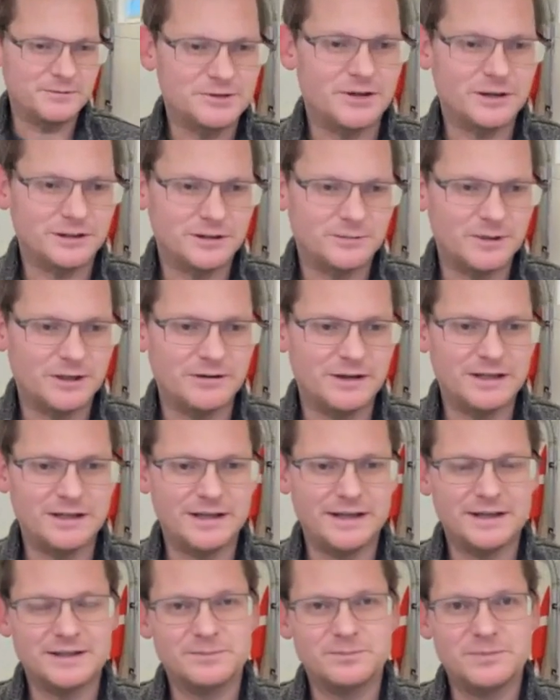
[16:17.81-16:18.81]
we talked about,
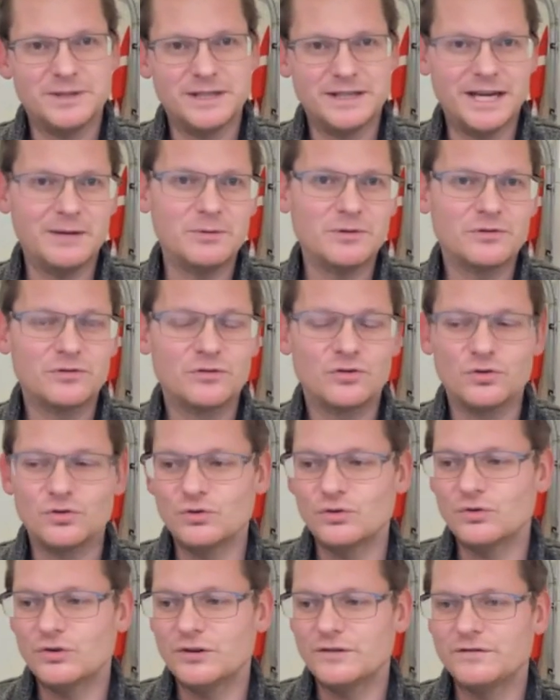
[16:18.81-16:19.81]
right? Like being able
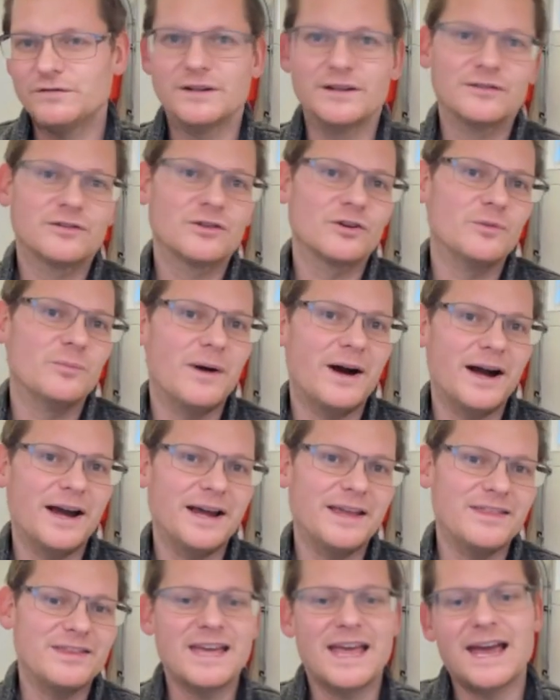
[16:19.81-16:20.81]
to filter
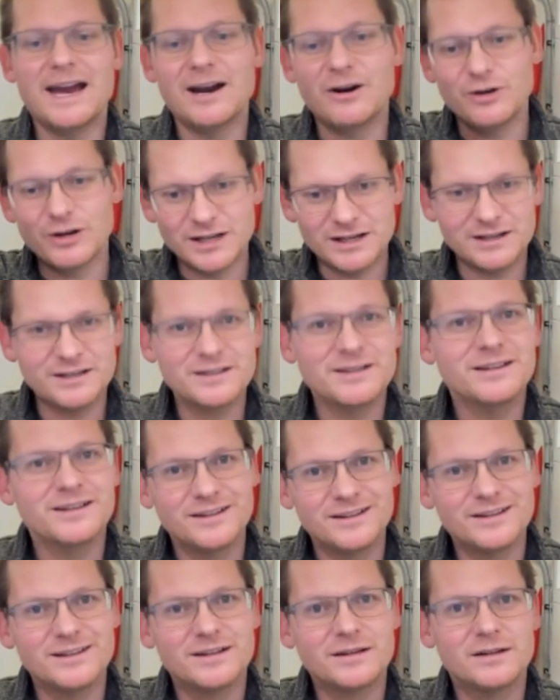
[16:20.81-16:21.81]
by the area.
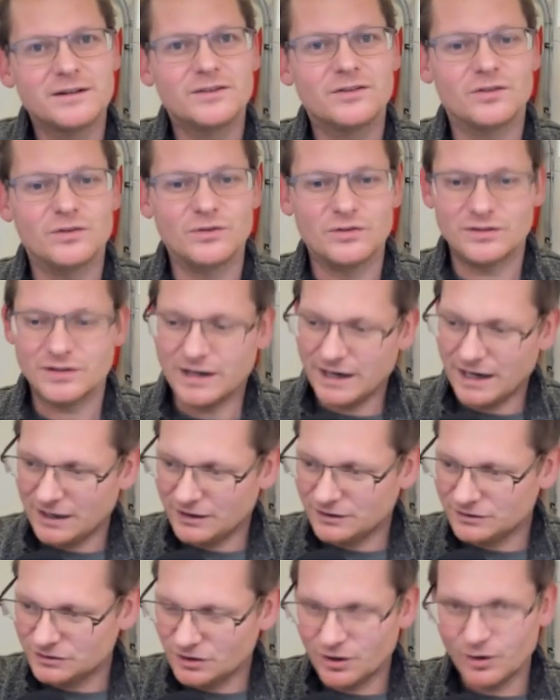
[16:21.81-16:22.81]
Mm-hmm. So
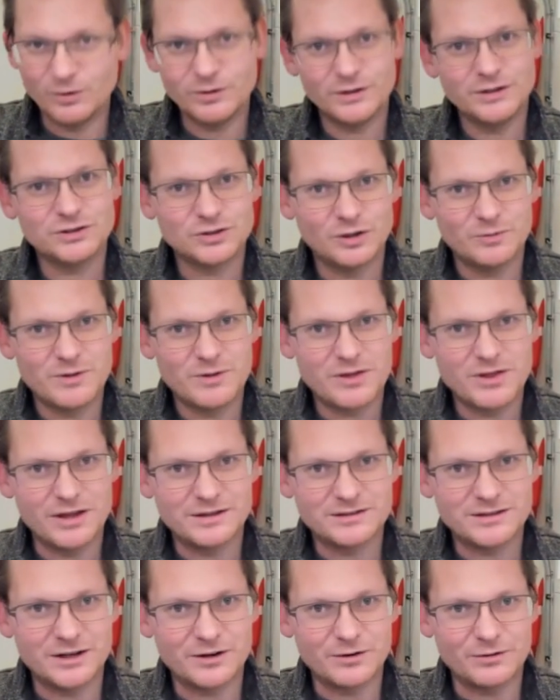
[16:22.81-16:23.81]
only show
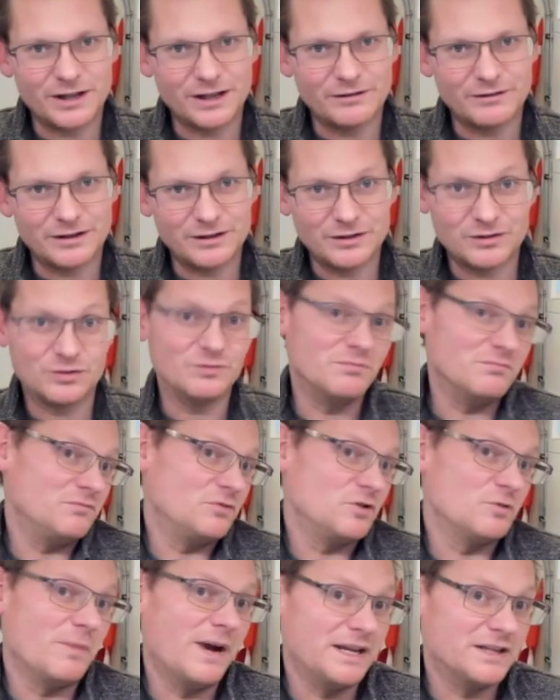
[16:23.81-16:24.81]
things that are relevant to
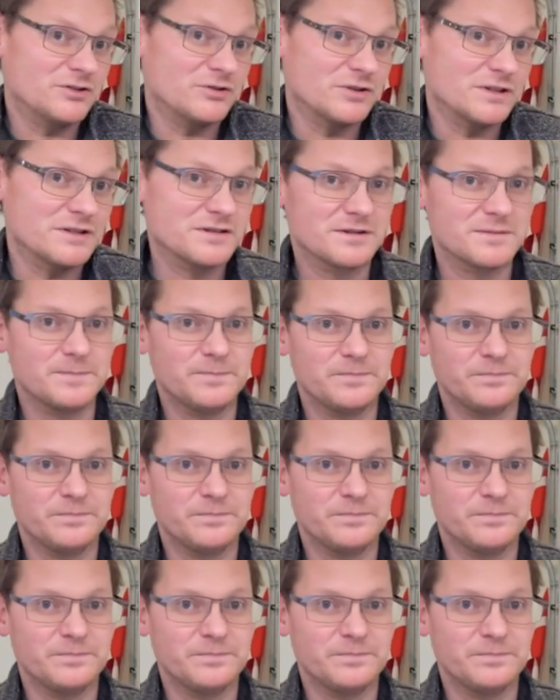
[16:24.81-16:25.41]
to my interests.